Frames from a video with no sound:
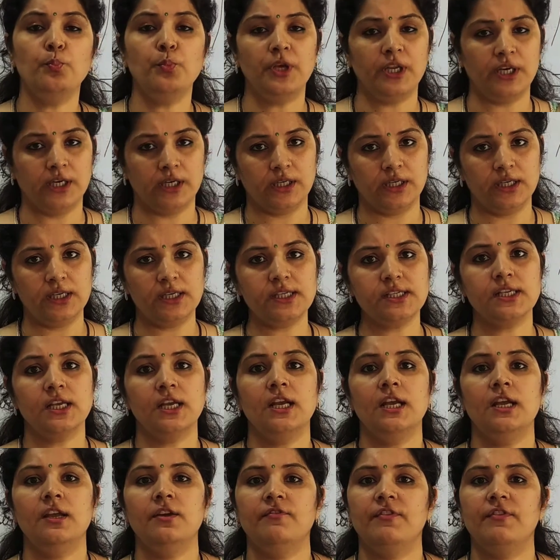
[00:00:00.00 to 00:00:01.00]

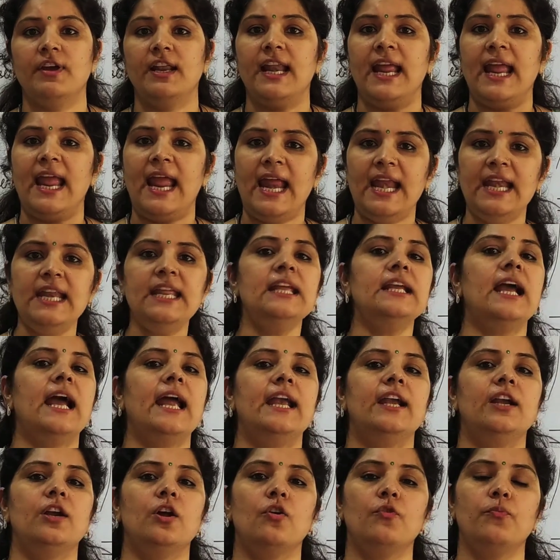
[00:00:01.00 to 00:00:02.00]
mirrors when any
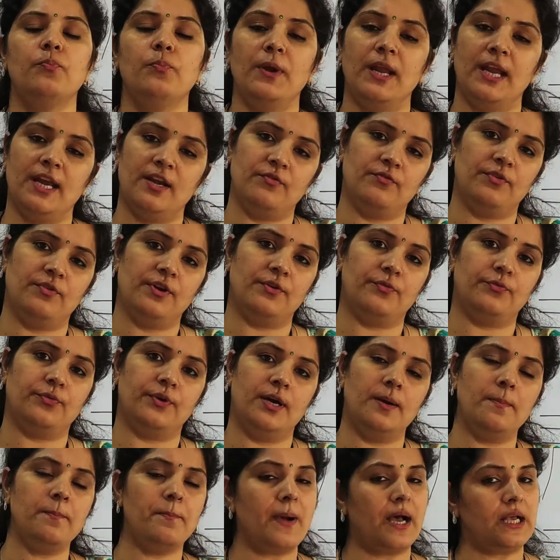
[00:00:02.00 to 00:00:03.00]
kind of plane
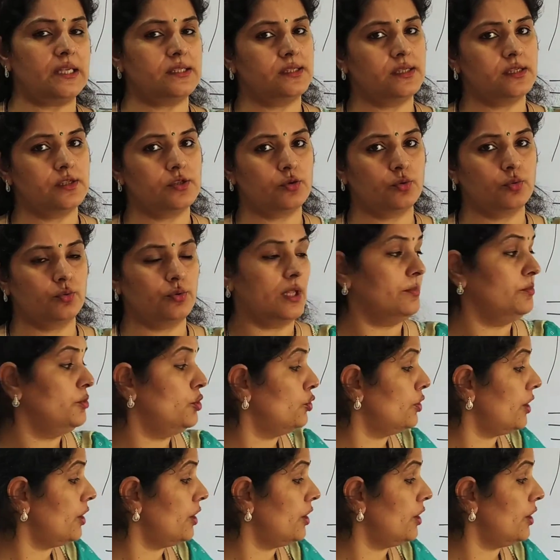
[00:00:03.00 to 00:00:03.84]
wavefront passes through them.